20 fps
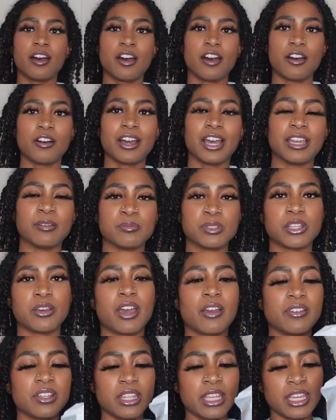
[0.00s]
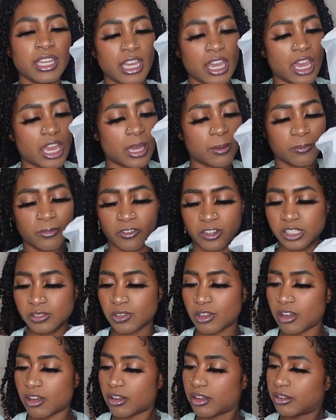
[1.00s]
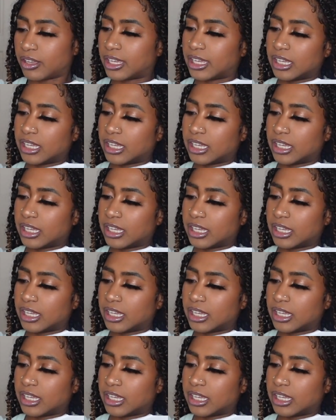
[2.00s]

Okay, so everything came, first of all,